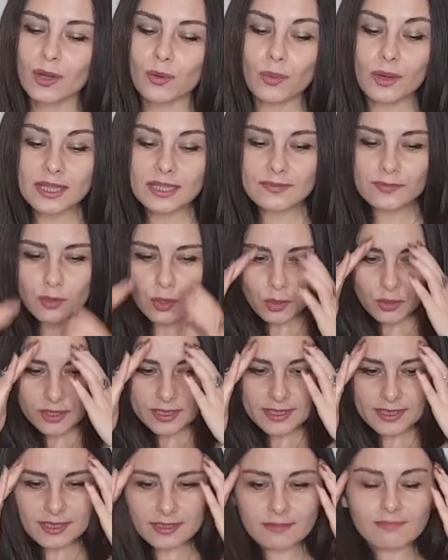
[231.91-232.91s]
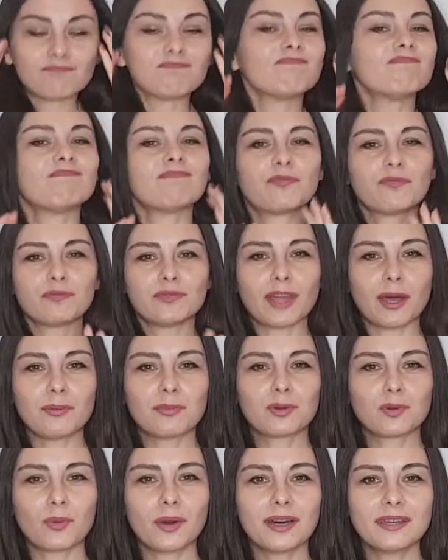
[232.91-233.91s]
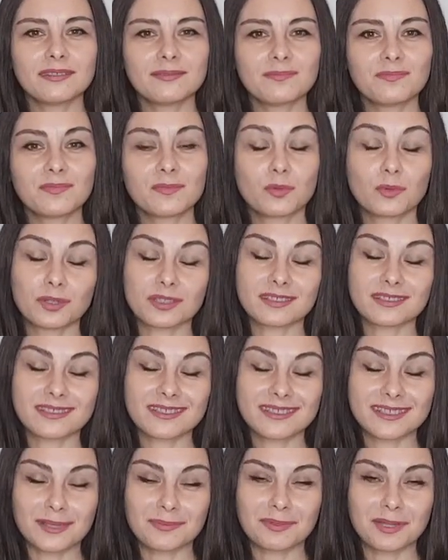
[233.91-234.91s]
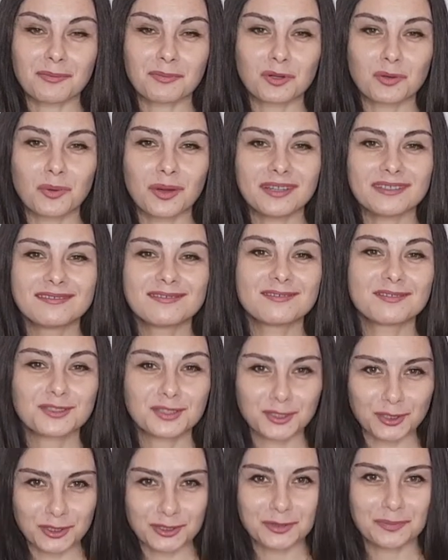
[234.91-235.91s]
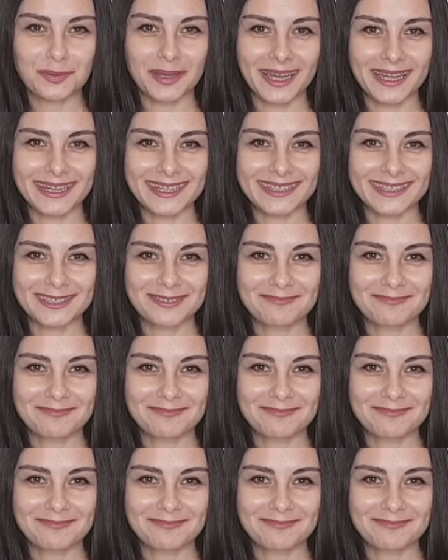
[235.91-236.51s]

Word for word: Well, of course, number one, well, step number one, don't panic.